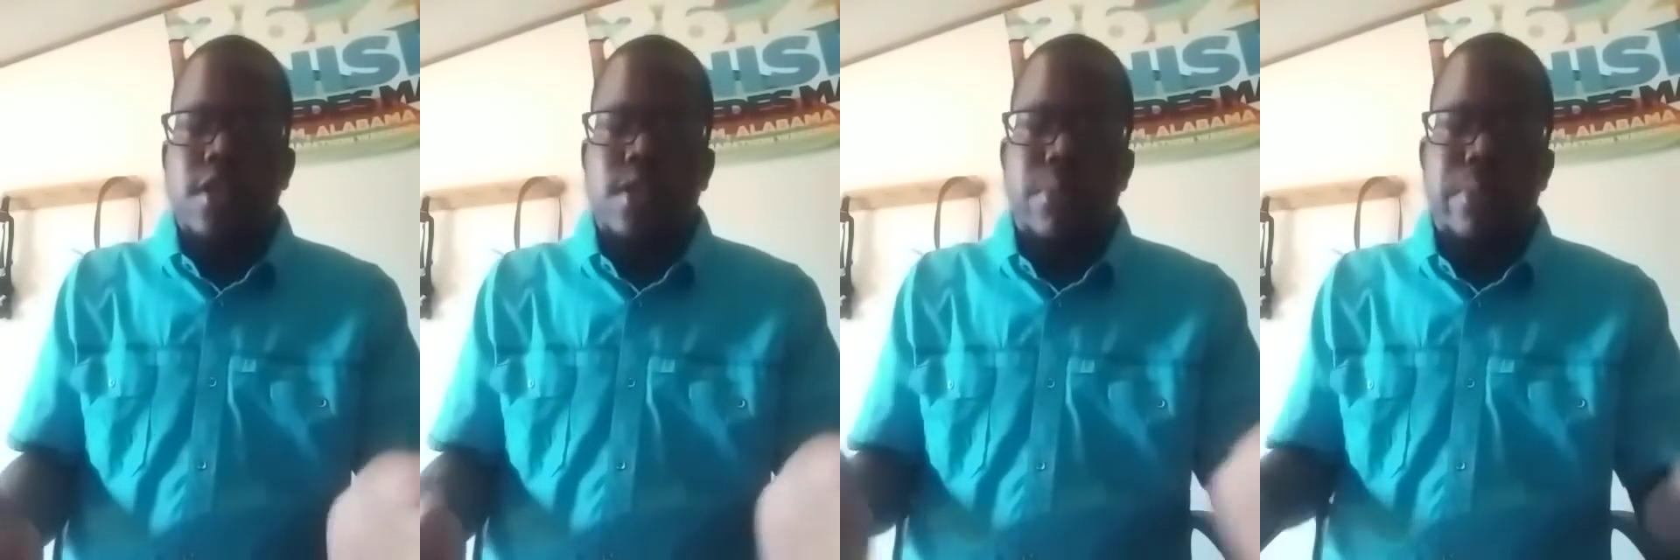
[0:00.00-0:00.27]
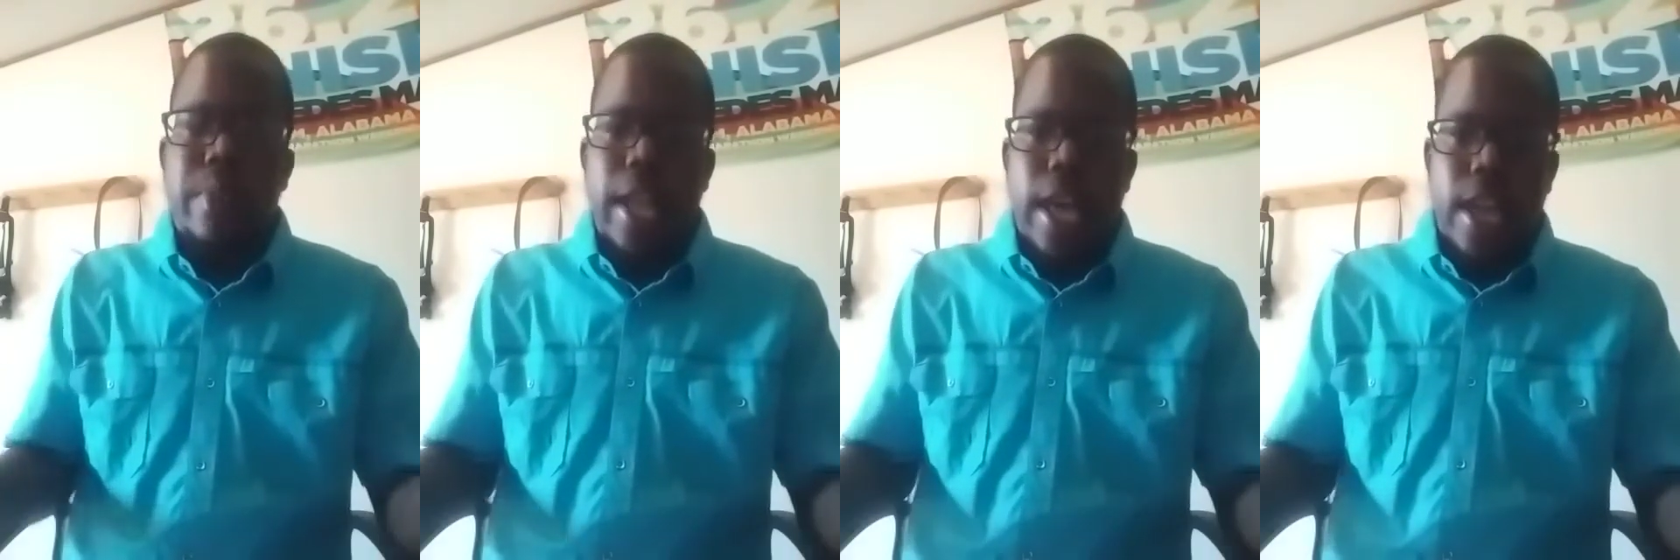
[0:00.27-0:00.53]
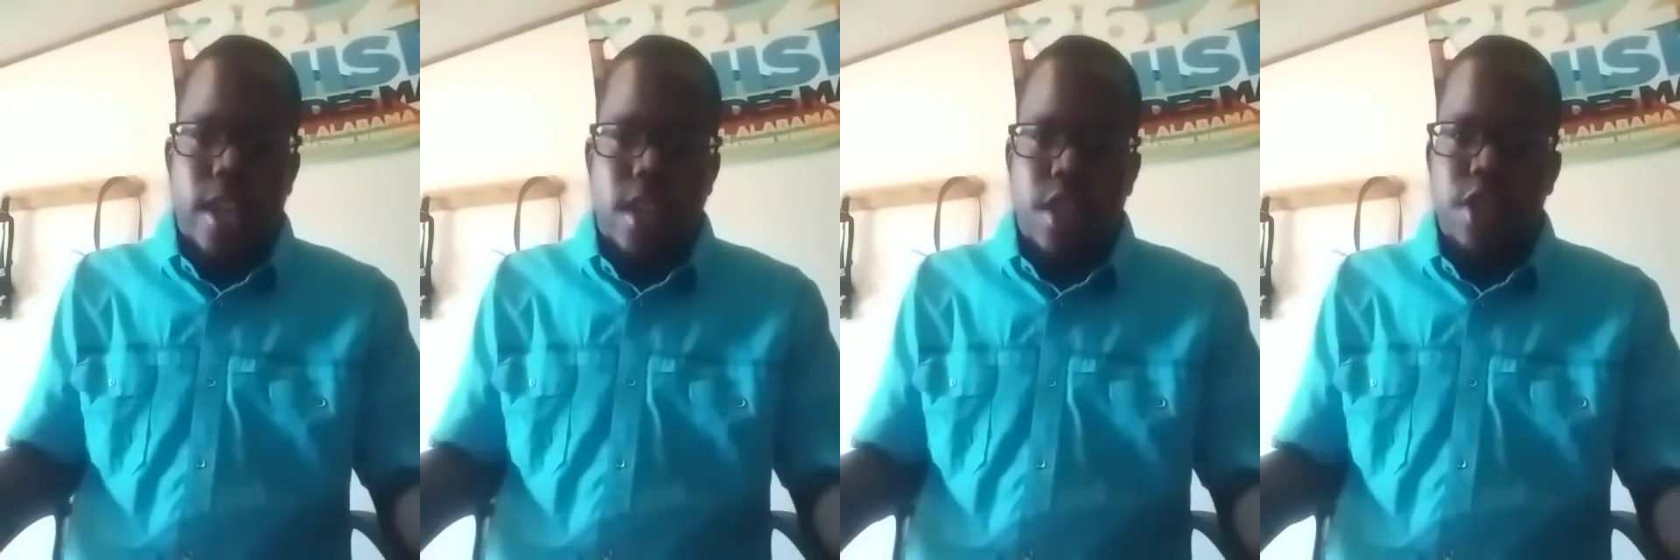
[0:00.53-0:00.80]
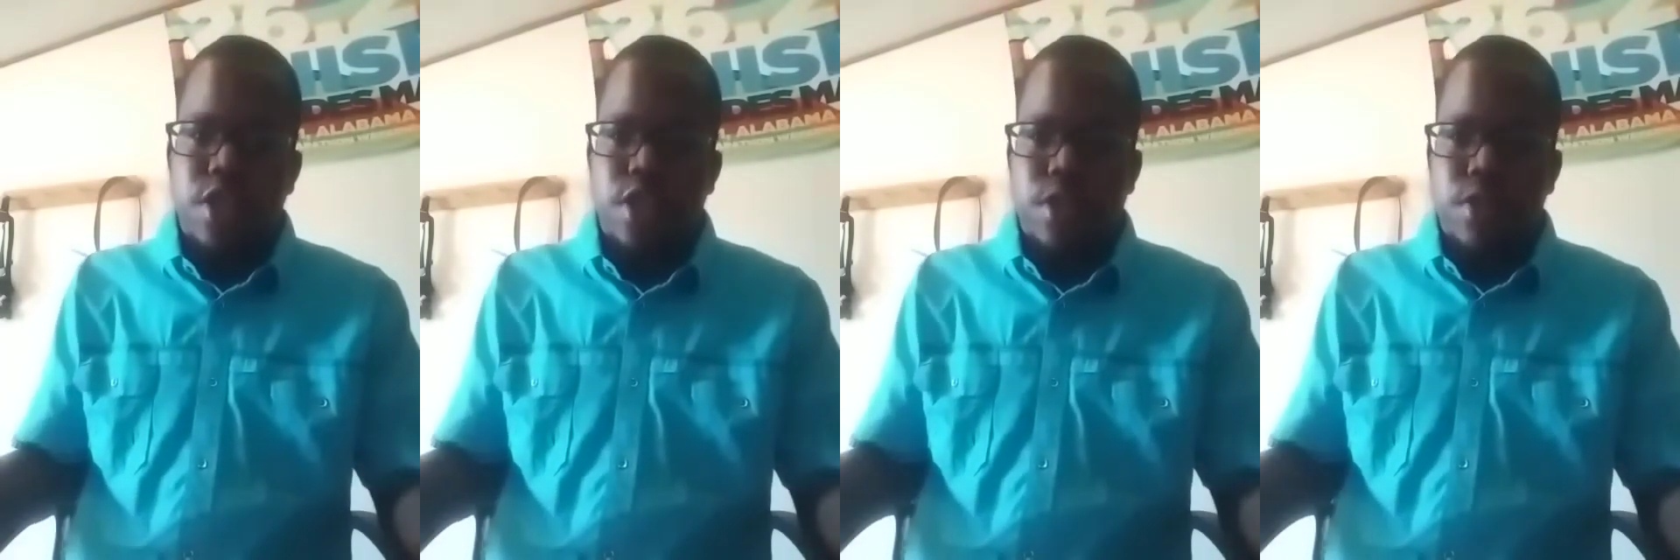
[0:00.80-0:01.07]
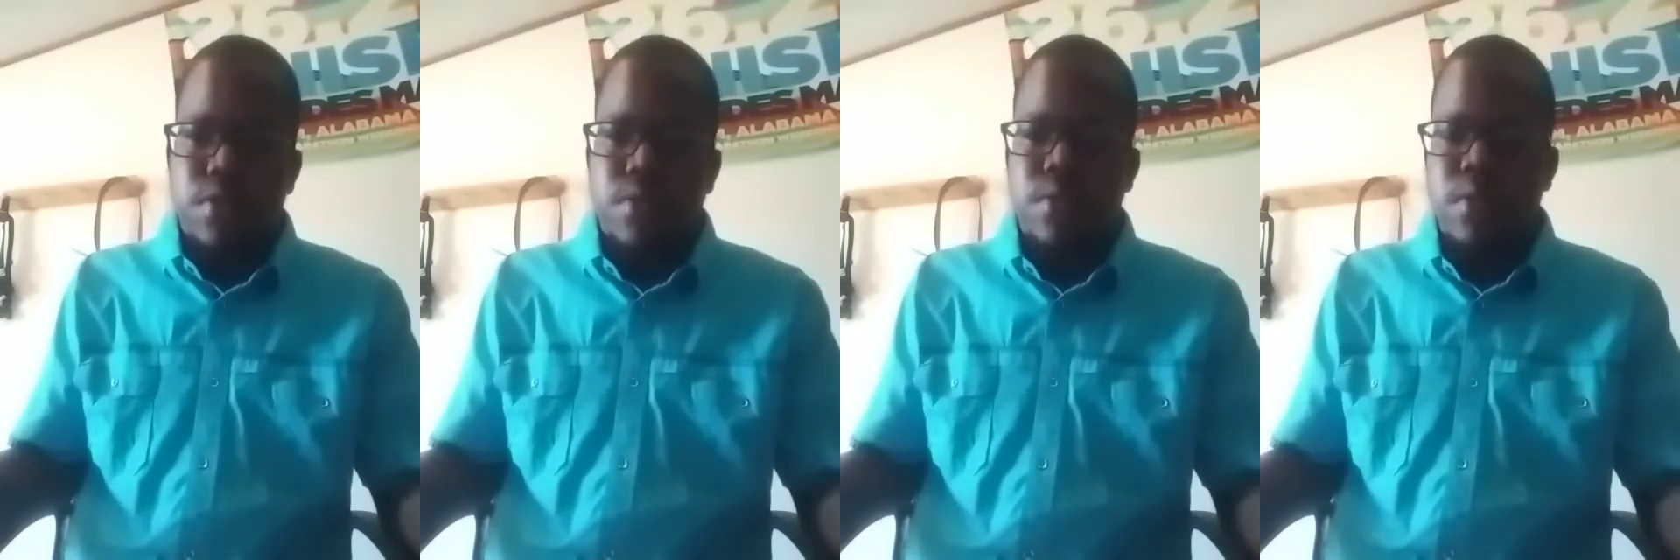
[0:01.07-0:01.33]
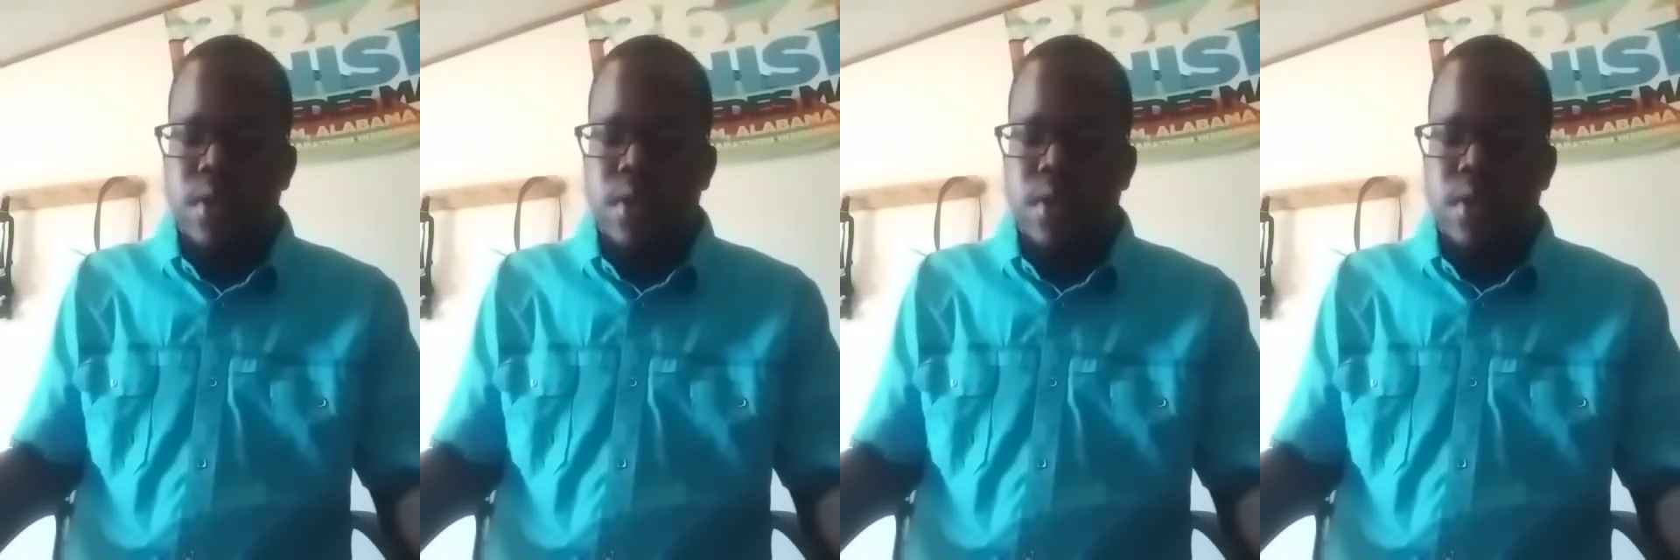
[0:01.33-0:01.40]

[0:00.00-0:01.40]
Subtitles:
it's a black issue,